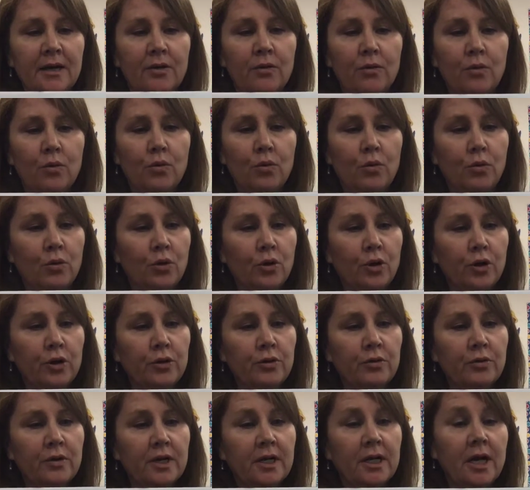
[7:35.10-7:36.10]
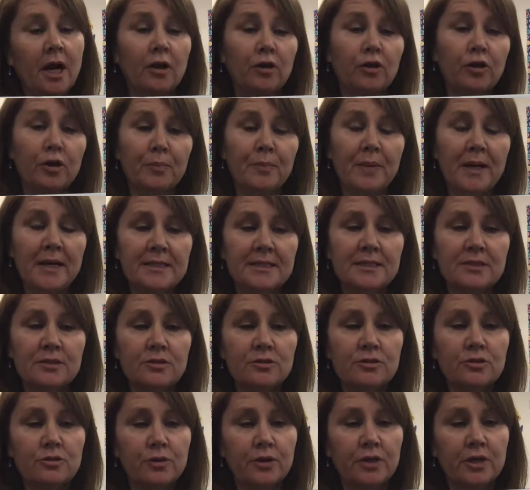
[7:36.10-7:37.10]
or colored
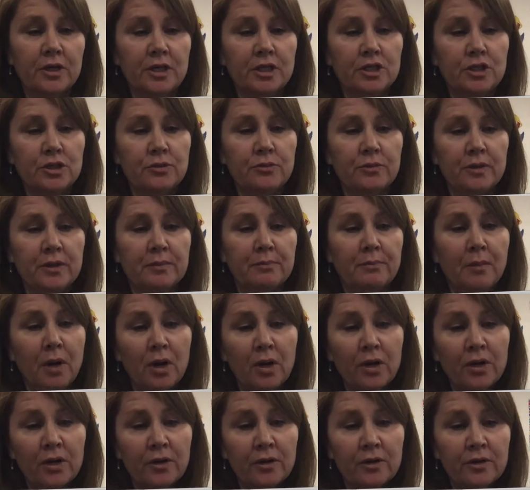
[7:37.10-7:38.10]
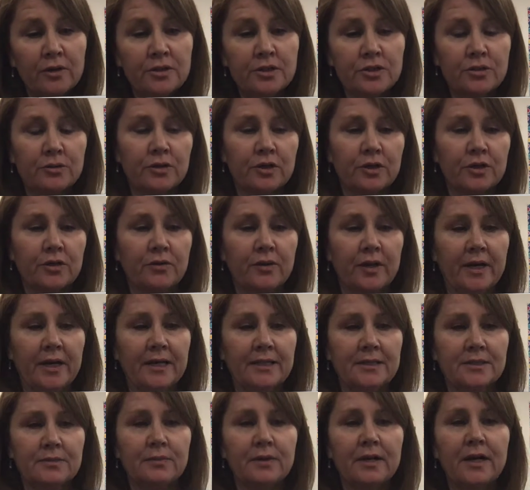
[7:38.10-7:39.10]
pencils, or you can do it with markers or
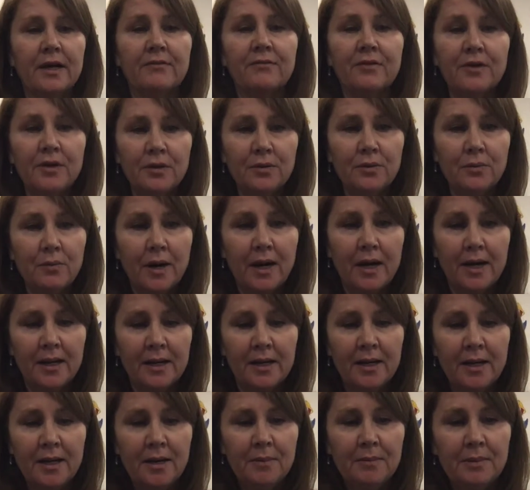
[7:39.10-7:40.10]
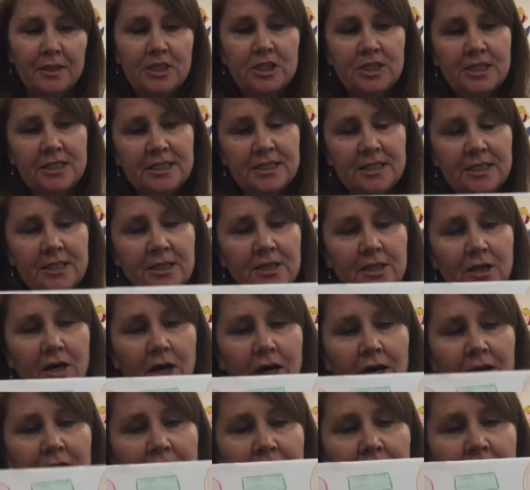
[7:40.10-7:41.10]
crayons, whatever you want. But just a
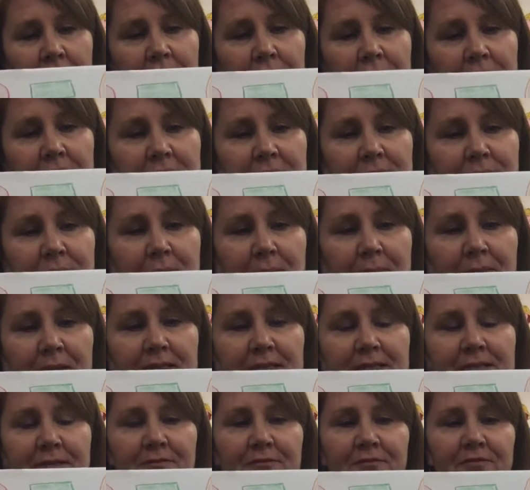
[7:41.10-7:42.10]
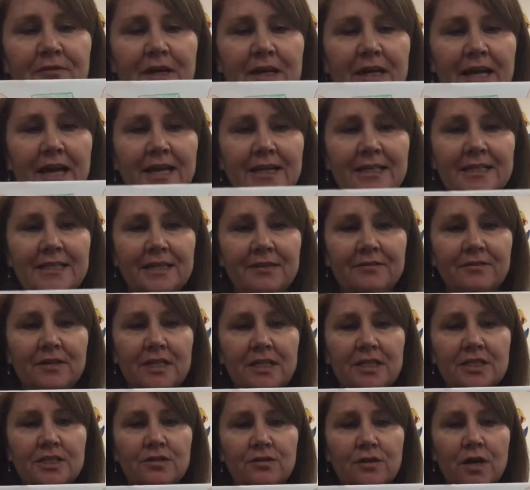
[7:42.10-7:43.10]
thought, this may be some fun
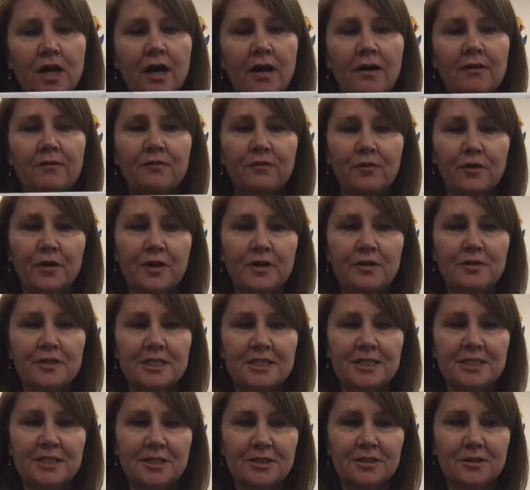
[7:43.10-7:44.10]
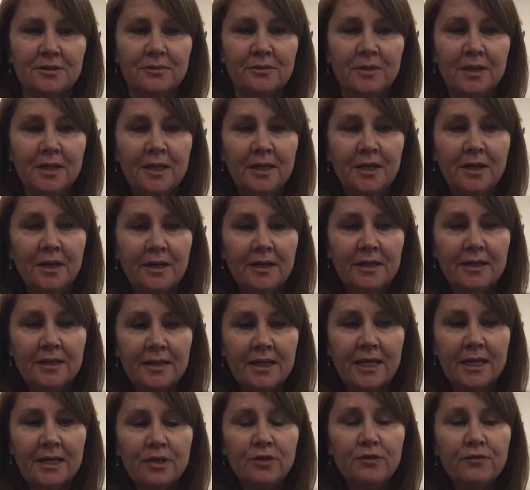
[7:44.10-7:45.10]
activities for you to do.
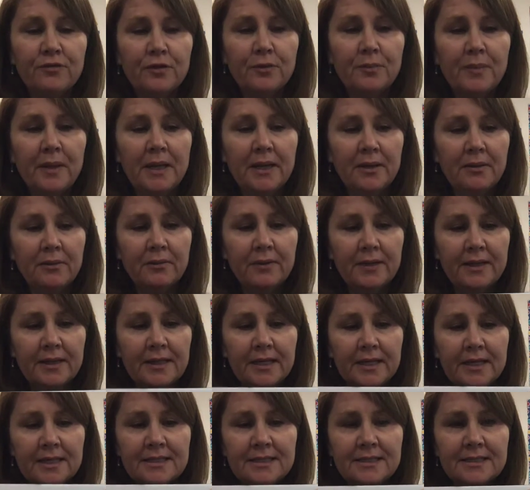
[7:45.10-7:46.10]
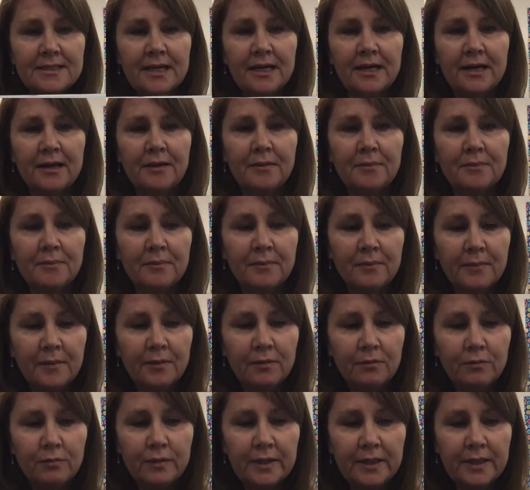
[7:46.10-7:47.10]
Thank you for being with us.
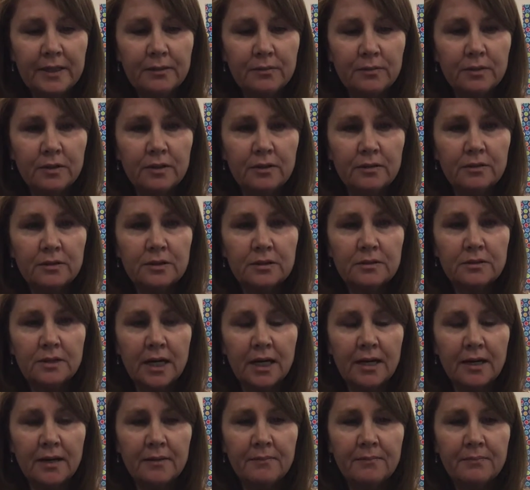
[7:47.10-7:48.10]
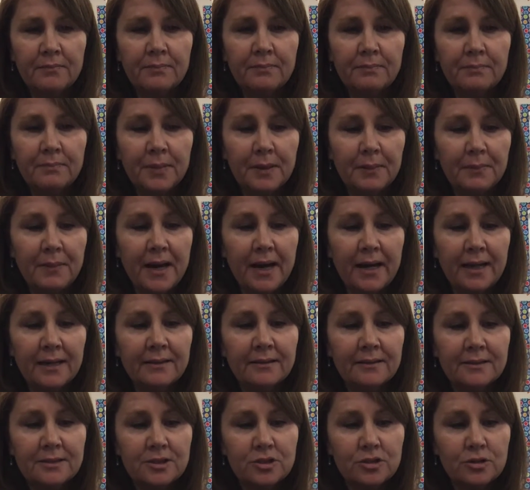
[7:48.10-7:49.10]
We will be back
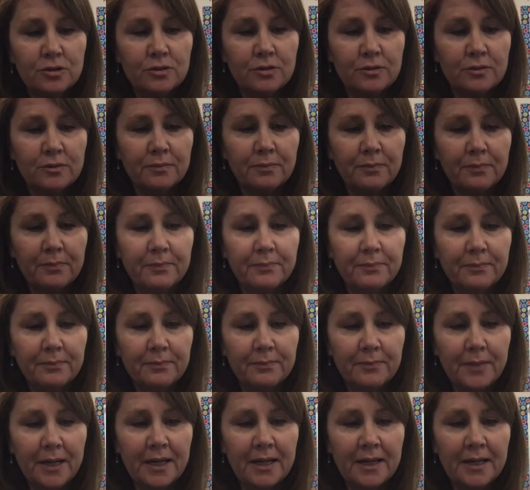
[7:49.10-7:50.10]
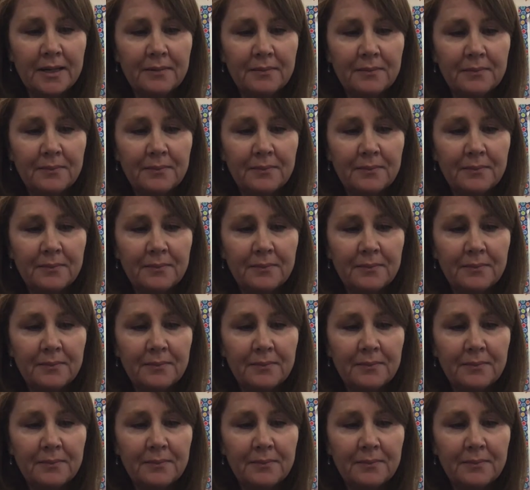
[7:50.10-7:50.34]
soon. Bye.